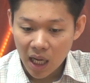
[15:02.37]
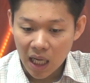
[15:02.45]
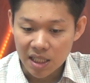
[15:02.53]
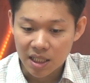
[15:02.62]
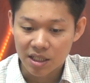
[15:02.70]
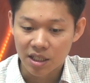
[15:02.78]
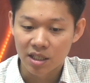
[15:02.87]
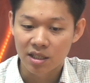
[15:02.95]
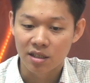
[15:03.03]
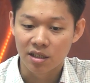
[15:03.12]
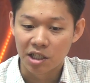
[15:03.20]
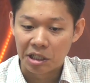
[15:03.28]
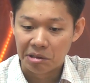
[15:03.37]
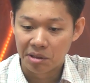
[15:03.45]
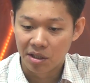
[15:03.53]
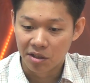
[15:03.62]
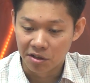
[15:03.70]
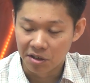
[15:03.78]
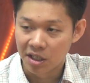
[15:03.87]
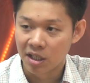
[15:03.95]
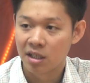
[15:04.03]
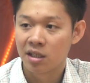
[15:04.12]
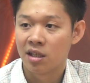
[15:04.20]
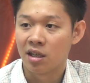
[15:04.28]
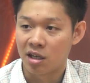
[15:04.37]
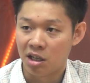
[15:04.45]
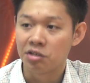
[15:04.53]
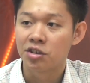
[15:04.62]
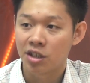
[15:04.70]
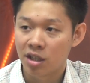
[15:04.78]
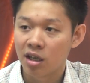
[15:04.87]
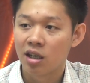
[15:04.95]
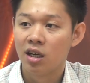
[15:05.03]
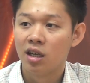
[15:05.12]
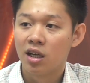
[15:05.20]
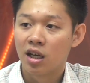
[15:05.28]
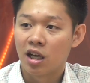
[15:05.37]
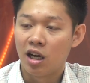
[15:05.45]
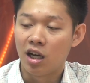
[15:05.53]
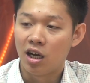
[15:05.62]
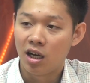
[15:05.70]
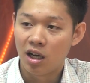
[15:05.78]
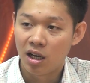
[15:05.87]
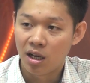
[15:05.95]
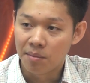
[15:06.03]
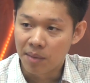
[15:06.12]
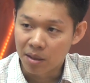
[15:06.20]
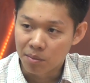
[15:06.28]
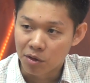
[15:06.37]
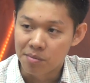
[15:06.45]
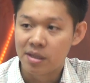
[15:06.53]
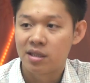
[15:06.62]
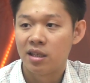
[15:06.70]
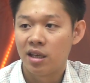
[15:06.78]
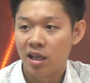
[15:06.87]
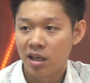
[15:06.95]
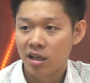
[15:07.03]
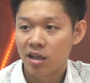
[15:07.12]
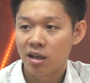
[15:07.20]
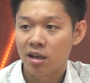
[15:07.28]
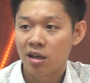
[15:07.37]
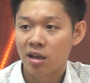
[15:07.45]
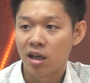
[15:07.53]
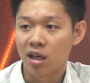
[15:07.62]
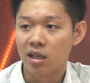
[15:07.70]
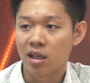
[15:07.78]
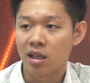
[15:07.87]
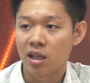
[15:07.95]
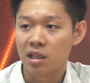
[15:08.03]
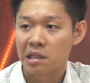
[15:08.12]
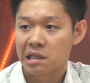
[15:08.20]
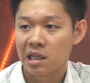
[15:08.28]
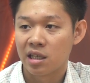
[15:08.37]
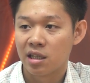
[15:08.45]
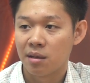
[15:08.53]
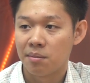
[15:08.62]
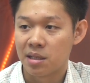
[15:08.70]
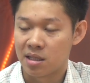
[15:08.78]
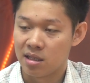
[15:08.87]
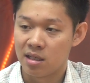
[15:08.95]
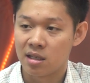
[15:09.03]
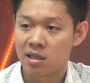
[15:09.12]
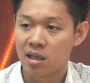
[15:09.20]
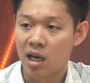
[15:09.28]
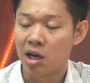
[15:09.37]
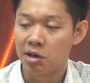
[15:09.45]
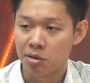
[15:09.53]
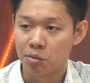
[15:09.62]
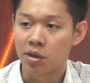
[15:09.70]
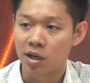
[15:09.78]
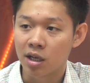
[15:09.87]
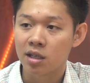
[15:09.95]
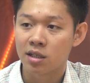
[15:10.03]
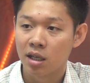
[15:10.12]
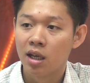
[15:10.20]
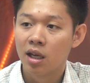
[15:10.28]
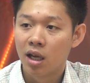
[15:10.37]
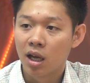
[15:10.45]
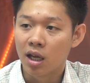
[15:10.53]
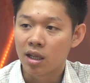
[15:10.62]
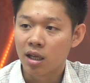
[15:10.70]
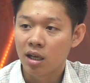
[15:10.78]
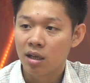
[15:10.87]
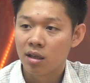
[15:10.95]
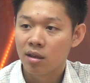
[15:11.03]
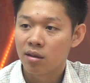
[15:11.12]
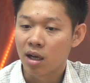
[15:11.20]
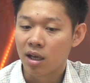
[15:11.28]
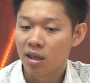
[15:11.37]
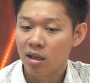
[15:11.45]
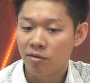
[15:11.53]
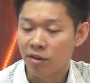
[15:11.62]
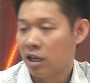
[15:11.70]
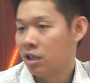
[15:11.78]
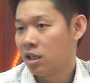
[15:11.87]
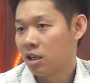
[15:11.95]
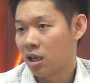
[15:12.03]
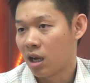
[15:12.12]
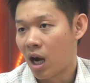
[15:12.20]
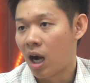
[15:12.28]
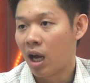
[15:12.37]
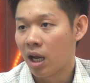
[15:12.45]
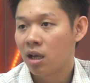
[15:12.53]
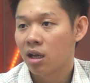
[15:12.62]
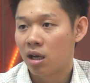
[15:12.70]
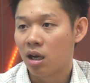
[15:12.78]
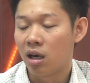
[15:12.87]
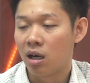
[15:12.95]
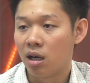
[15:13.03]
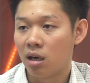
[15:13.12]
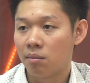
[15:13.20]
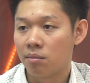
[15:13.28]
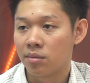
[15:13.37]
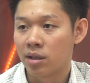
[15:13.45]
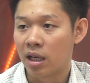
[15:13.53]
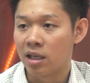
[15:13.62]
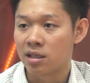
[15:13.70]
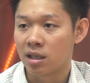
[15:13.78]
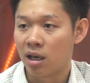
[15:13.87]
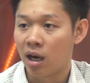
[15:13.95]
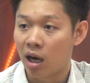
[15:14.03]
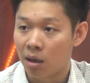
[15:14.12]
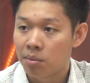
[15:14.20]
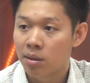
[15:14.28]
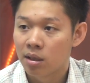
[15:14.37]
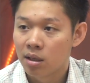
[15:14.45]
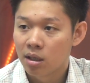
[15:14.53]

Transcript: I suggest, you know, learning the culture, make more visit here, and then understand the business, how it works. And then I think finding a guy that is a hub